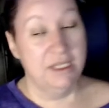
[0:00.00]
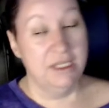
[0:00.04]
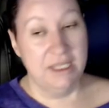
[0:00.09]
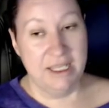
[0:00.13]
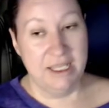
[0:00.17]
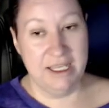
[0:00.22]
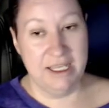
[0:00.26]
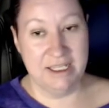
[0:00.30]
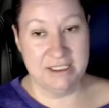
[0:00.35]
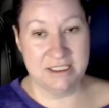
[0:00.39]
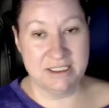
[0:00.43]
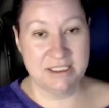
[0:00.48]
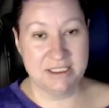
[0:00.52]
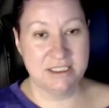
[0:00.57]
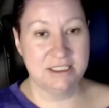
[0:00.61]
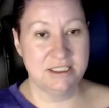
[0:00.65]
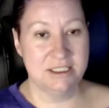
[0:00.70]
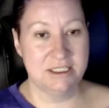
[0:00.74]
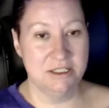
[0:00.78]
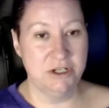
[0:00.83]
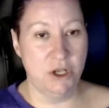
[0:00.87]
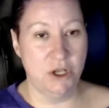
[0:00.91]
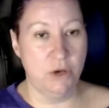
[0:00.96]

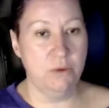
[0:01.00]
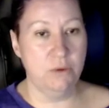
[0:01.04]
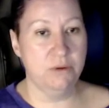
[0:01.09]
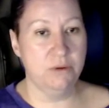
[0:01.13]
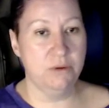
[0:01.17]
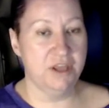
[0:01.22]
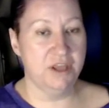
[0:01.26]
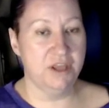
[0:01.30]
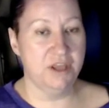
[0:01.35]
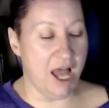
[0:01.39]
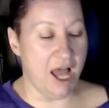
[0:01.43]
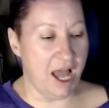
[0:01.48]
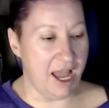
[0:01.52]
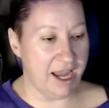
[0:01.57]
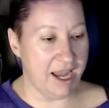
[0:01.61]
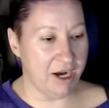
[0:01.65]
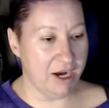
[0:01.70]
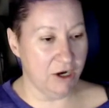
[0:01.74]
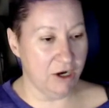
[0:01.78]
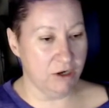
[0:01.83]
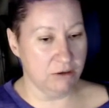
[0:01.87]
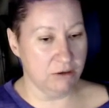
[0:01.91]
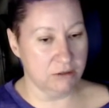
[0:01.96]
It's, you know, the
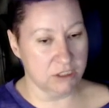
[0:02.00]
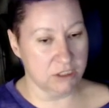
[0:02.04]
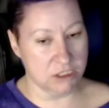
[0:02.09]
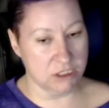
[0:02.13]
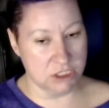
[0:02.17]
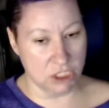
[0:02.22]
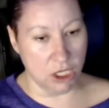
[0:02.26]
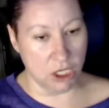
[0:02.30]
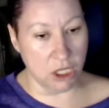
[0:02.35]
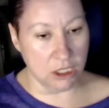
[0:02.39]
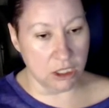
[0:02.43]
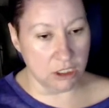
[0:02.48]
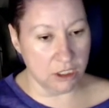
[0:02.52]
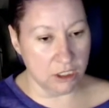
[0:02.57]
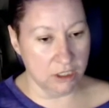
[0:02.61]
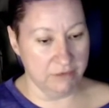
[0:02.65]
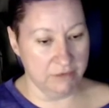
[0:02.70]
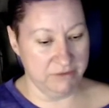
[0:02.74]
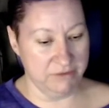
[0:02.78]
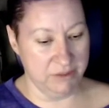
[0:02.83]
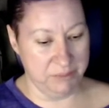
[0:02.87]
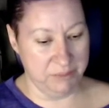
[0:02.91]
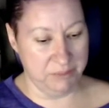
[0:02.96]
higher the
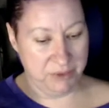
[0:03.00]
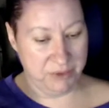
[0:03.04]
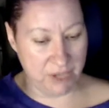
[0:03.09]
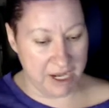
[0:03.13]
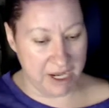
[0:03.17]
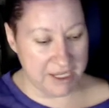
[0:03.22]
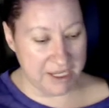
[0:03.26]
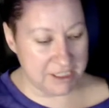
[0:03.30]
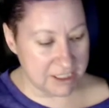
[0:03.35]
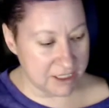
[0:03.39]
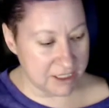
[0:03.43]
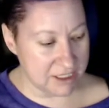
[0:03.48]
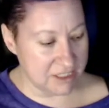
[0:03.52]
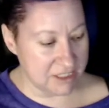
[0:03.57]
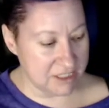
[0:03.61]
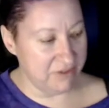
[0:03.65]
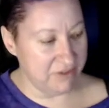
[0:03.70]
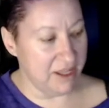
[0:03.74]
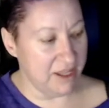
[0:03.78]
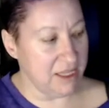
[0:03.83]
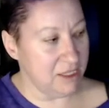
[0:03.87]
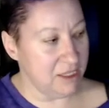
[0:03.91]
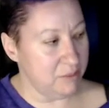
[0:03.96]
dollar of the price of the
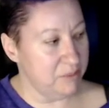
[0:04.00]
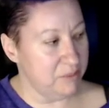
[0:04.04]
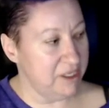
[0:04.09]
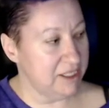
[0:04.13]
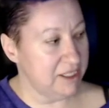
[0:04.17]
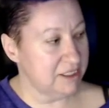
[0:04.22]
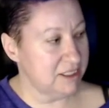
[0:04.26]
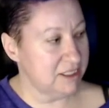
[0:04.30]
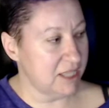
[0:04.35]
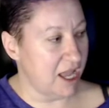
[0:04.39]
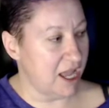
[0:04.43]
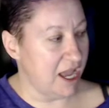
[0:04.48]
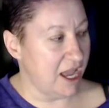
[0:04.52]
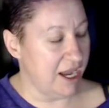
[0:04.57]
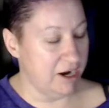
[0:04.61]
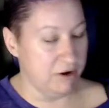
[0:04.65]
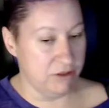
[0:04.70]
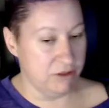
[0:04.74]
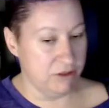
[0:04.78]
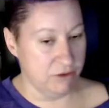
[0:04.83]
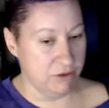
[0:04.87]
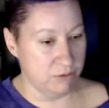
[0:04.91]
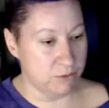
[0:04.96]
development, the
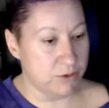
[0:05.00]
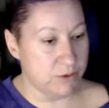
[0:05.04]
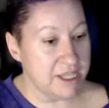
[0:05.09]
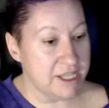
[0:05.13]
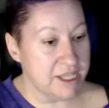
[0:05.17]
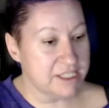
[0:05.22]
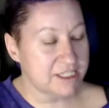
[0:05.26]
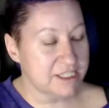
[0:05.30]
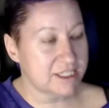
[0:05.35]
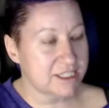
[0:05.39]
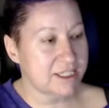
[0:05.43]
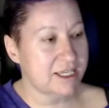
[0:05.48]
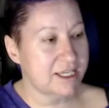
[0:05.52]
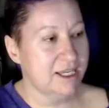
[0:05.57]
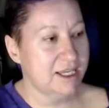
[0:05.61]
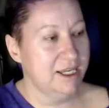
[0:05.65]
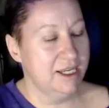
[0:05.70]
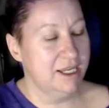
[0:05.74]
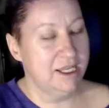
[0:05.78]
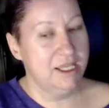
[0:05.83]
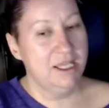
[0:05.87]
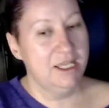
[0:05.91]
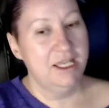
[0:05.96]
higher the risk,
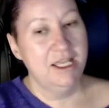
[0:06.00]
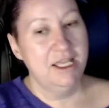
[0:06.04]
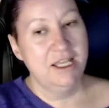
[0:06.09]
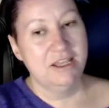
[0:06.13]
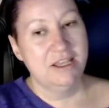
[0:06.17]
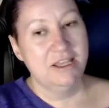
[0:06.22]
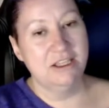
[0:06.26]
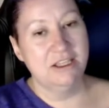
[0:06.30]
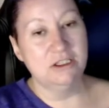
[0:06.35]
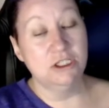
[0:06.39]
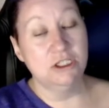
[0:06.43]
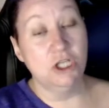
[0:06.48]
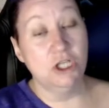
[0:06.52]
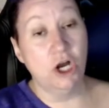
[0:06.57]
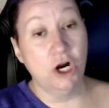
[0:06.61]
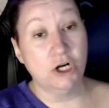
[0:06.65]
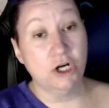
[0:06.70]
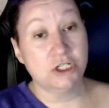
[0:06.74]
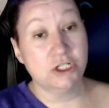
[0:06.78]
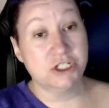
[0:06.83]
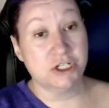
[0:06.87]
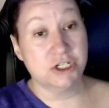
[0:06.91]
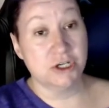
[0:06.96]
the
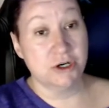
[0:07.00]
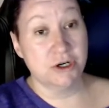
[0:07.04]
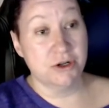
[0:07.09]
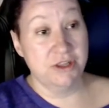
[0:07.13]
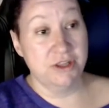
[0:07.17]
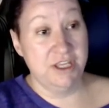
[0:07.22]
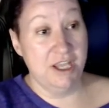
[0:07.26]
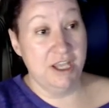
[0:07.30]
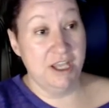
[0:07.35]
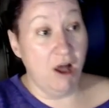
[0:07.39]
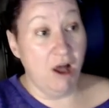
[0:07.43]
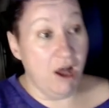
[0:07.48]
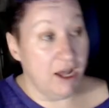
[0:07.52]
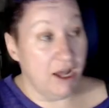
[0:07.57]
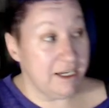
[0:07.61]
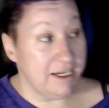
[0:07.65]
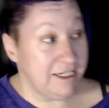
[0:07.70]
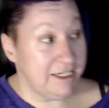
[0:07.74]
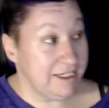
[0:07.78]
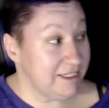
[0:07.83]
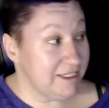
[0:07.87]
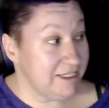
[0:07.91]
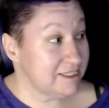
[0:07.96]
larger the
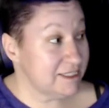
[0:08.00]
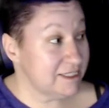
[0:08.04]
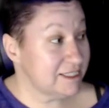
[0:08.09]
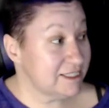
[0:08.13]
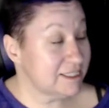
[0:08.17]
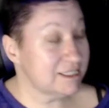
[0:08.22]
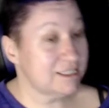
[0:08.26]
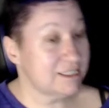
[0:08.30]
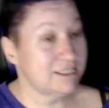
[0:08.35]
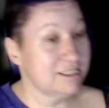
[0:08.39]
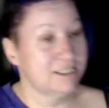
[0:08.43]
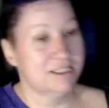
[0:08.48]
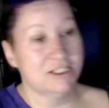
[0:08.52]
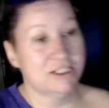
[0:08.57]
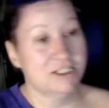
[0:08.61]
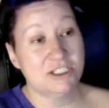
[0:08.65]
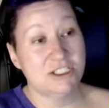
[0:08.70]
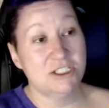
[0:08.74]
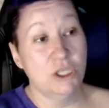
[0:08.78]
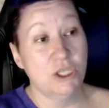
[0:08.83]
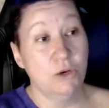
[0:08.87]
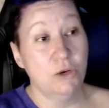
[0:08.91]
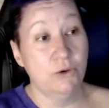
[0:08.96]
audience, the
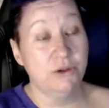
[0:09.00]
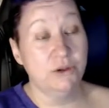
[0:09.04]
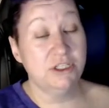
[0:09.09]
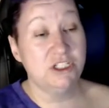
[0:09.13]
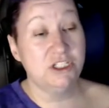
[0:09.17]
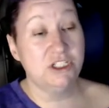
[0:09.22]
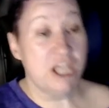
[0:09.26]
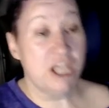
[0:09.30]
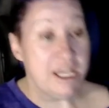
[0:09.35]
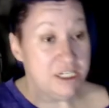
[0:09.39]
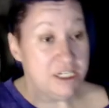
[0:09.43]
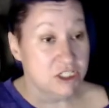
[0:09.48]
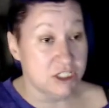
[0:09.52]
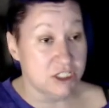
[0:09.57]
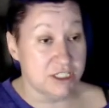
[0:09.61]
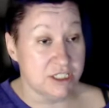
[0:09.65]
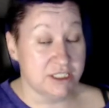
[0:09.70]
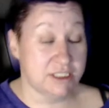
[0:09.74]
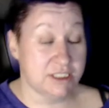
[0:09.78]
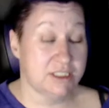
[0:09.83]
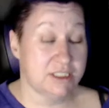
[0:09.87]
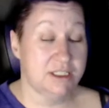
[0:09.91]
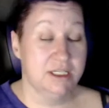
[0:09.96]
slower the
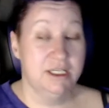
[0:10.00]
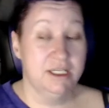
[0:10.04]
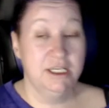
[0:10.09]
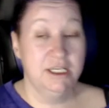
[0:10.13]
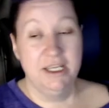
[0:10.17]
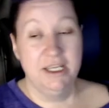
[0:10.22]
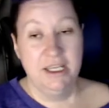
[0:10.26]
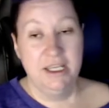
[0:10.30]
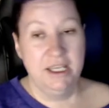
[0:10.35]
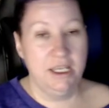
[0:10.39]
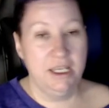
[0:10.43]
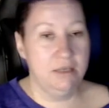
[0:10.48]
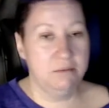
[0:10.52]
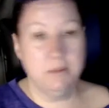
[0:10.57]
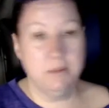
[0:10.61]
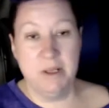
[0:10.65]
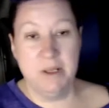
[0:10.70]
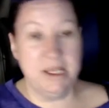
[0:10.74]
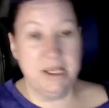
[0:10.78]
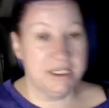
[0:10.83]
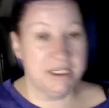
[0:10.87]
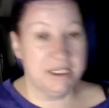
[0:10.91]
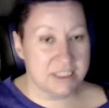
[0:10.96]
changes. It
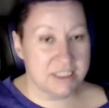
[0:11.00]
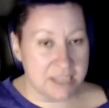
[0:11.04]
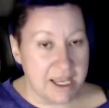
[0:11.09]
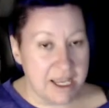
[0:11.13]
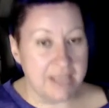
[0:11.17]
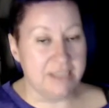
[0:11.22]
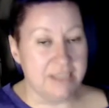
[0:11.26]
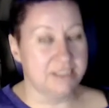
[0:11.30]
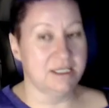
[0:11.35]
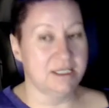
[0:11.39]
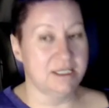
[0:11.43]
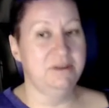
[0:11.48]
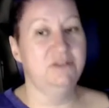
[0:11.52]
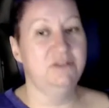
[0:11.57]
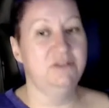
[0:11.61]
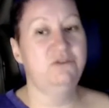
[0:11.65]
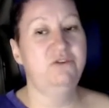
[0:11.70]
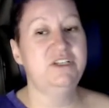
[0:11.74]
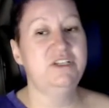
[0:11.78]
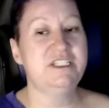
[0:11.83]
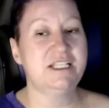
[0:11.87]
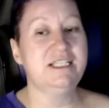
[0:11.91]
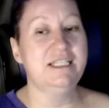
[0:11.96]
makes sense. I mean,
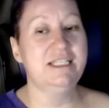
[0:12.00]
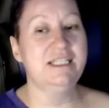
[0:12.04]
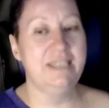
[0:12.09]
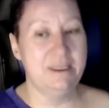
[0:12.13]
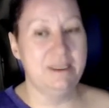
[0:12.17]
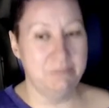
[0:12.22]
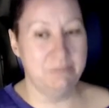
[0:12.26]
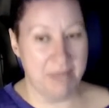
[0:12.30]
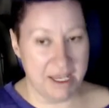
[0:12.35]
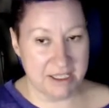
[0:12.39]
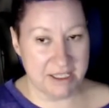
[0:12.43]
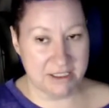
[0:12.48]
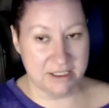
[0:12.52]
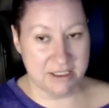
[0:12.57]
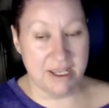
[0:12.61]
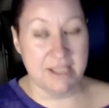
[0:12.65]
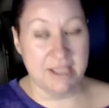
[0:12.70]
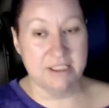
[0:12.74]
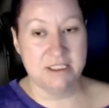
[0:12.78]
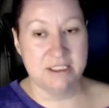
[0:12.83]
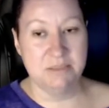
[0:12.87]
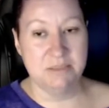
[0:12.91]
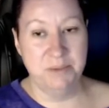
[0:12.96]
fiscally, it makes
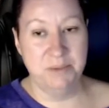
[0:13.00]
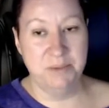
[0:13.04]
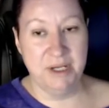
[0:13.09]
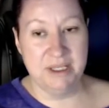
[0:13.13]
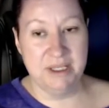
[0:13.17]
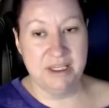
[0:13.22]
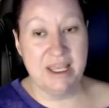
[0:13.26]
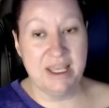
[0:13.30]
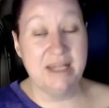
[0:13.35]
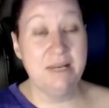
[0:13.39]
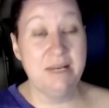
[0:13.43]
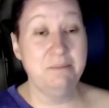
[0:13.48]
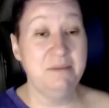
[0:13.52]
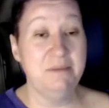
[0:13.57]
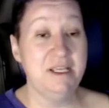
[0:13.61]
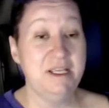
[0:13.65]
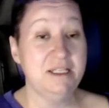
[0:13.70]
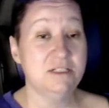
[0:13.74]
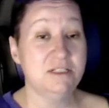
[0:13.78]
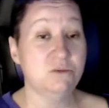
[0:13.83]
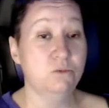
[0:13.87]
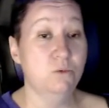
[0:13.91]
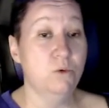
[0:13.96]
sense. But then it
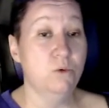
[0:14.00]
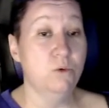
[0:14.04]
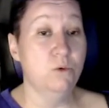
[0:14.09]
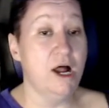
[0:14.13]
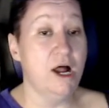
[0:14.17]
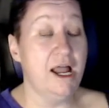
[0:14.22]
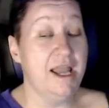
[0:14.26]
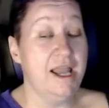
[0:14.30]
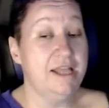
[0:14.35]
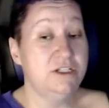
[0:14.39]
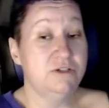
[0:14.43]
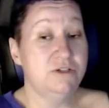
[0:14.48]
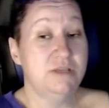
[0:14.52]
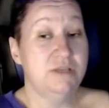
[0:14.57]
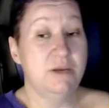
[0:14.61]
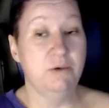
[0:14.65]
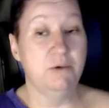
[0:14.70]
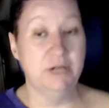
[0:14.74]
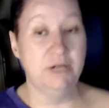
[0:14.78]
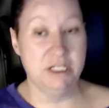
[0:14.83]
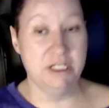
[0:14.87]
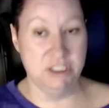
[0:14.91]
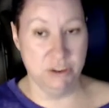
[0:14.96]
means, why do they
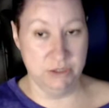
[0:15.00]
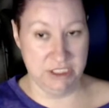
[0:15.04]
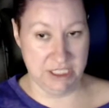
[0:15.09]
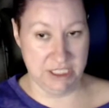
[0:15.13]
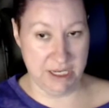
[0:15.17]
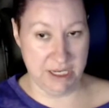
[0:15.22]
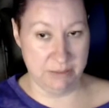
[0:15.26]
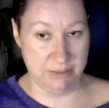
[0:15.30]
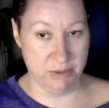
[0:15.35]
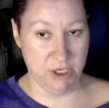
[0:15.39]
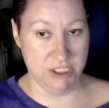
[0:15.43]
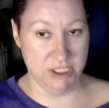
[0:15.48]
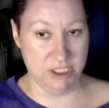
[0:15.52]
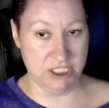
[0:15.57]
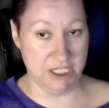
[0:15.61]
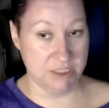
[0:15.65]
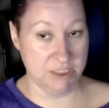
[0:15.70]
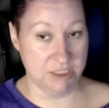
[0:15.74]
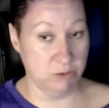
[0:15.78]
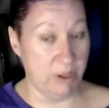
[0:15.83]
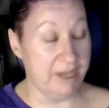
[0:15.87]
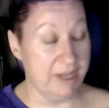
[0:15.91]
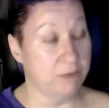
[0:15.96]
want to do a side
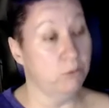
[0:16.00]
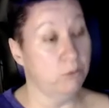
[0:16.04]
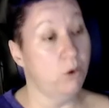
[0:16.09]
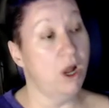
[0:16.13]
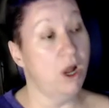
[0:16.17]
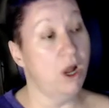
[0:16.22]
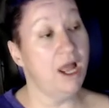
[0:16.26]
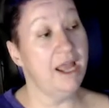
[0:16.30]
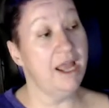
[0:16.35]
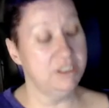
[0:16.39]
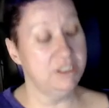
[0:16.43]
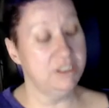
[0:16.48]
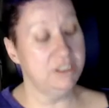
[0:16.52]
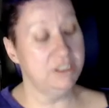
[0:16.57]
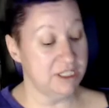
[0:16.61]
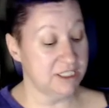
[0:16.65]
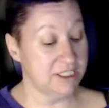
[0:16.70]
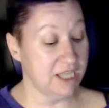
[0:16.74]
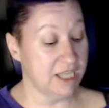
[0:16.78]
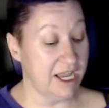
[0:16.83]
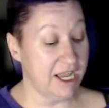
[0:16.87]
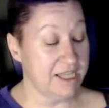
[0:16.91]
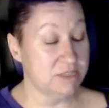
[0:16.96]
project? Like, why do
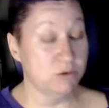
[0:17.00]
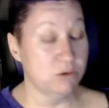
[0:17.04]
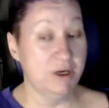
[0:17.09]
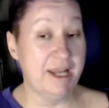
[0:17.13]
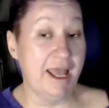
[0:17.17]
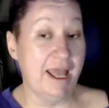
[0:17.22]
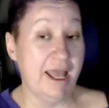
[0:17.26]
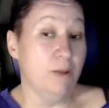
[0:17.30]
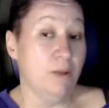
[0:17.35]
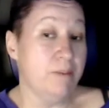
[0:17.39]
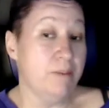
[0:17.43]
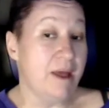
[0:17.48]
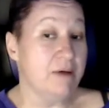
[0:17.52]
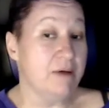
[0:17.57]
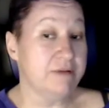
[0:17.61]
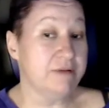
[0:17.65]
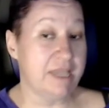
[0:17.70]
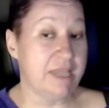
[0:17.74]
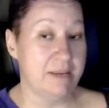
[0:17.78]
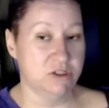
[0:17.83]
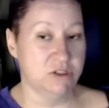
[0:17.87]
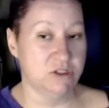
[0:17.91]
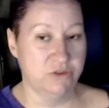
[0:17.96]
these guys want to help
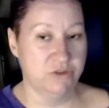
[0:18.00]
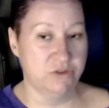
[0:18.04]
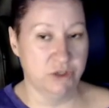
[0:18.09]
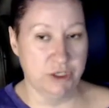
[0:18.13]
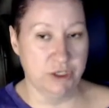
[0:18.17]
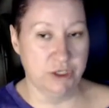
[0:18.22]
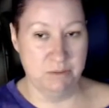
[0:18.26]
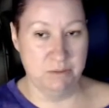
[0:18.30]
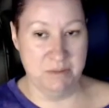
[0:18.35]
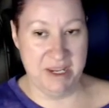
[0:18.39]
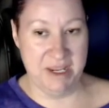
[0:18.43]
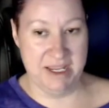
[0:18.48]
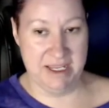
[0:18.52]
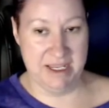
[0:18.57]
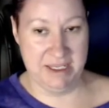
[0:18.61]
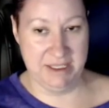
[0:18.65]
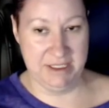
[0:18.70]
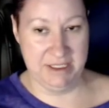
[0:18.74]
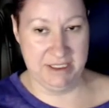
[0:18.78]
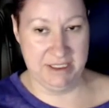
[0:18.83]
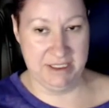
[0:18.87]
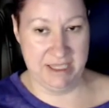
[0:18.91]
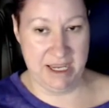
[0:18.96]
out Gamers for Good in
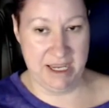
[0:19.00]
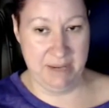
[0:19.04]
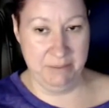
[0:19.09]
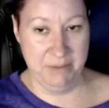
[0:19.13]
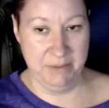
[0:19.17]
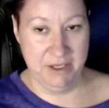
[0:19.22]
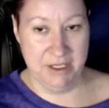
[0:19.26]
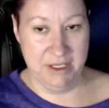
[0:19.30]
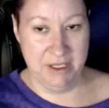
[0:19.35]
making this game?